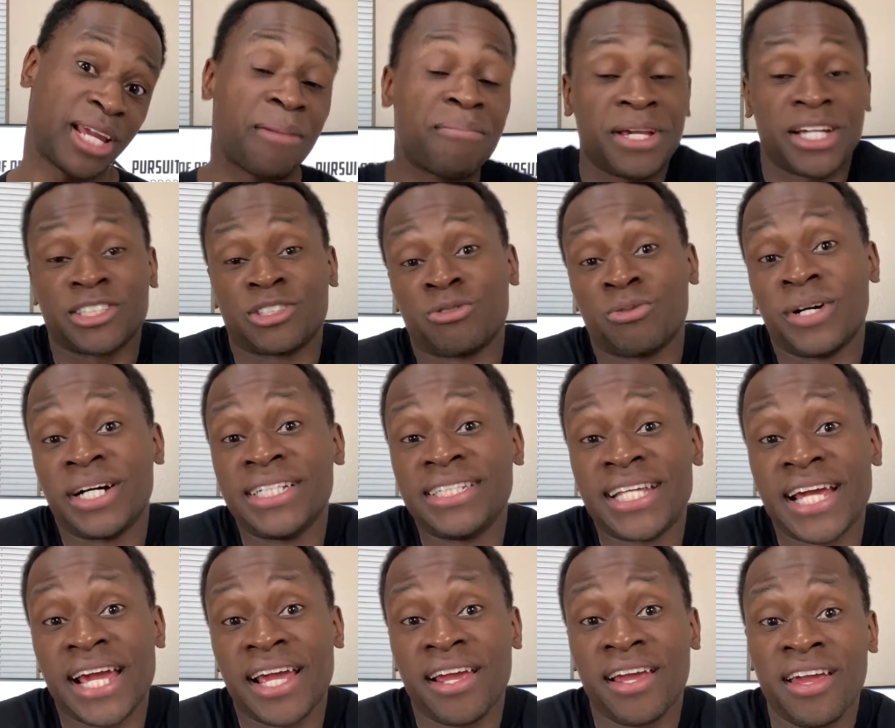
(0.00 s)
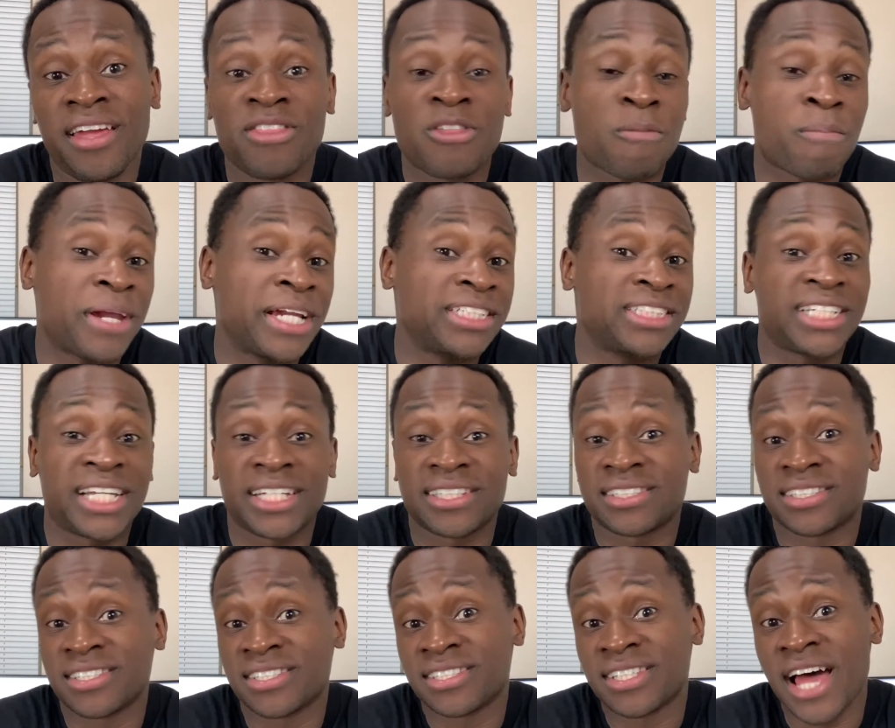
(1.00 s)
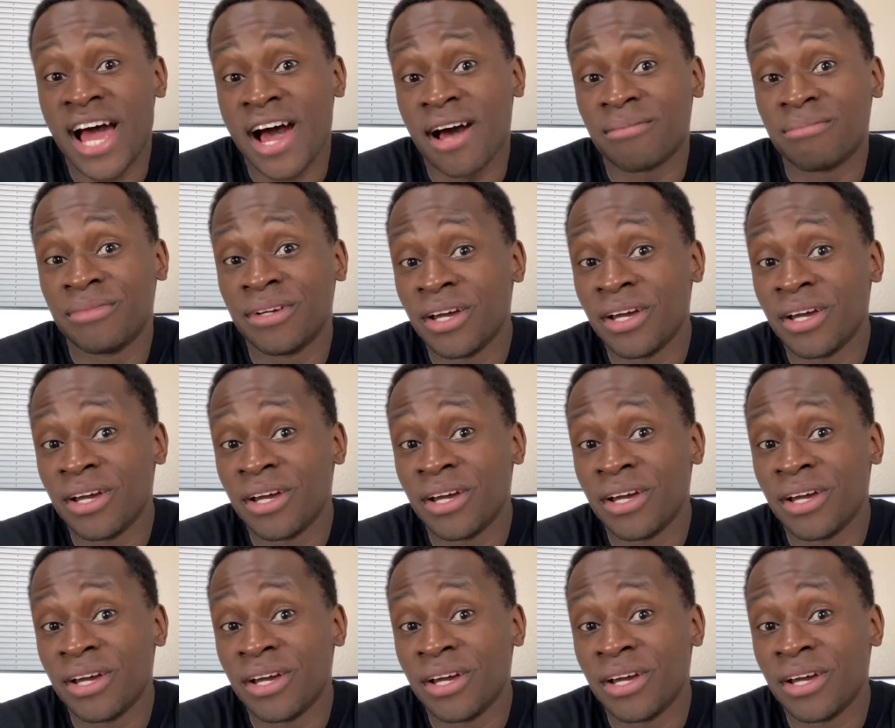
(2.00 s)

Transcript: Because one day the paychecks could stop.